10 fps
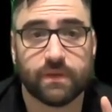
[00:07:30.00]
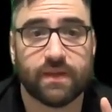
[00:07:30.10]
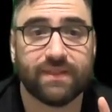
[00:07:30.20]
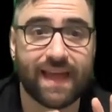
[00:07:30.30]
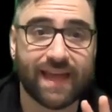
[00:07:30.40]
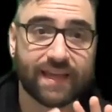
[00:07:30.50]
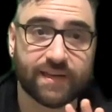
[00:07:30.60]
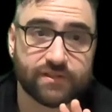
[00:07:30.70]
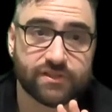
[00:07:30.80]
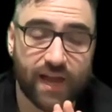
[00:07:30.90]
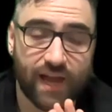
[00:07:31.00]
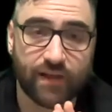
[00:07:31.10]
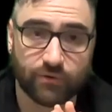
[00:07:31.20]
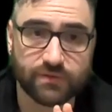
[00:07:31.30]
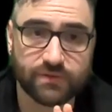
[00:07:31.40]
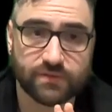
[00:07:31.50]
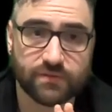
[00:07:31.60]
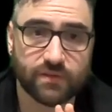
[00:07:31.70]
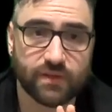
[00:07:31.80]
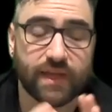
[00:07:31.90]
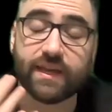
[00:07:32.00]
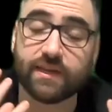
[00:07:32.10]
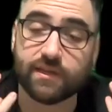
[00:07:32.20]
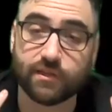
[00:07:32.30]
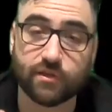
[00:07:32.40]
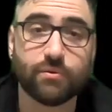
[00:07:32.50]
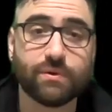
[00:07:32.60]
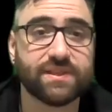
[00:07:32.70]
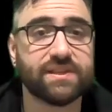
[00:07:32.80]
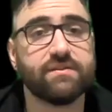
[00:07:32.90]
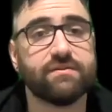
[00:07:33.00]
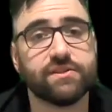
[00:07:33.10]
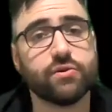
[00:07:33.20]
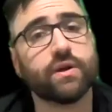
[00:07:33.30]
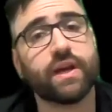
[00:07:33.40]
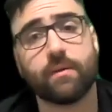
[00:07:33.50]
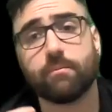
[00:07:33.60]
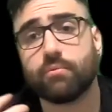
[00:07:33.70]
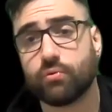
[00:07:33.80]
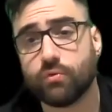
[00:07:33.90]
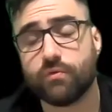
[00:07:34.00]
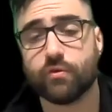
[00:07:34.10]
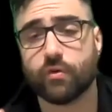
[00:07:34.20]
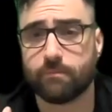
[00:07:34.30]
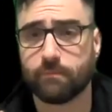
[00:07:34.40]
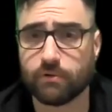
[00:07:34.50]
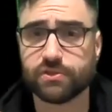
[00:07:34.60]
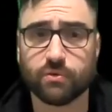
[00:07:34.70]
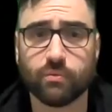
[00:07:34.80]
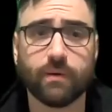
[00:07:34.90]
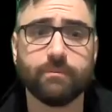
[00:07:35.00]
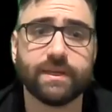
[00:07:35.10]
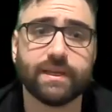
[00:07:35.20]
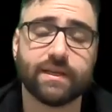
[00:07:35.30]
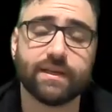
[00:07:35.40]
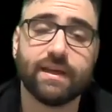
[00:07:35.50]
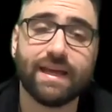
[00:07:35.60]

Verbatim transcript: that inner child, you as an individual can improve your emotional well being